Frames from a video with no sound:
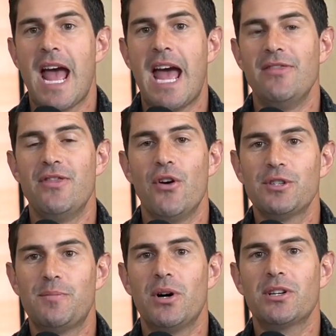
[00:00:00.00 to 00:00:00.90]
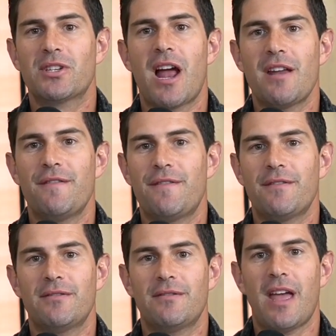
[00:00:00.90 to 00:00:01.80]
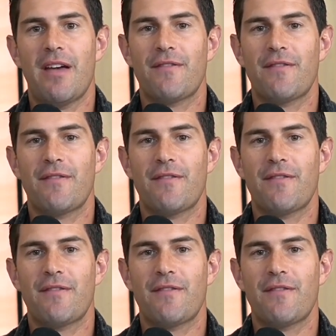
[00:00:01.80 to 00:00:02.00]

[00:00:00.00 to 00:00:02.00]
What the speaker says: And those books kind of have